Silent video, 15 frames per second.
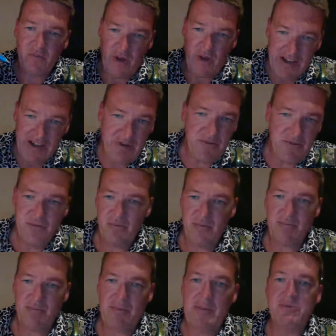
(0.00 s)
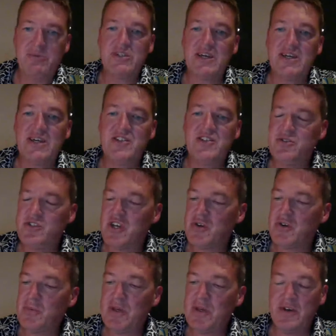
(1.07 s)
I know people say it's
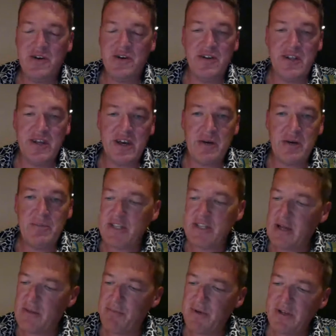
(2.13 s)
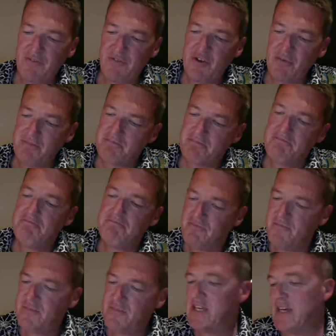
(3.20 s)
utopia and it can't be done, but
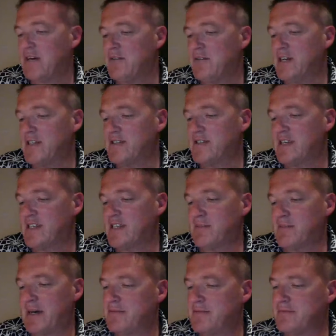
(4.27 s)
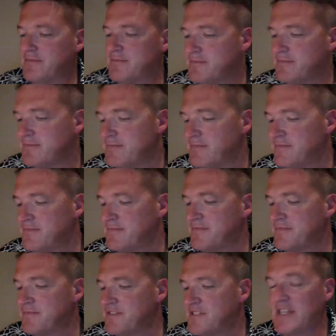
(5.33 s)
there you go. There's about
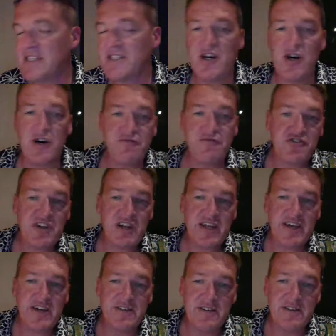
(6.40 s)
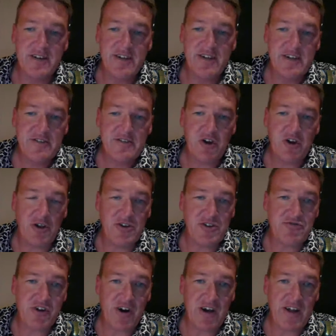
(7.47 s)
$6.5 trillion
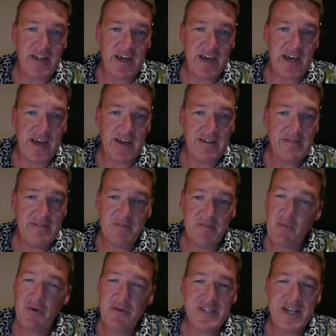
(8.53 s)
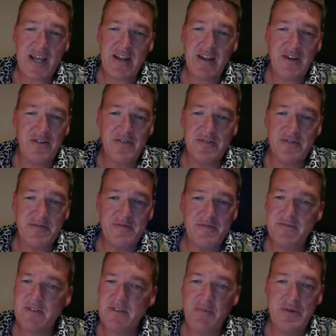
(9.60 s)
right there. It wouldn't take long.
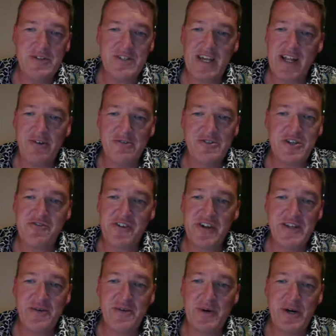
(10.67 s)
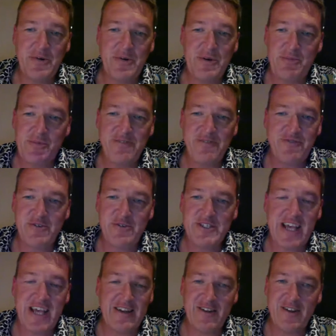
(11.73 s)
It wouldn't take long to green the world and bring through the
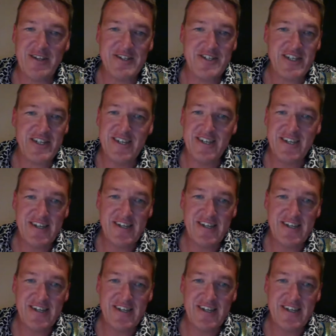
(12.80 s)
technology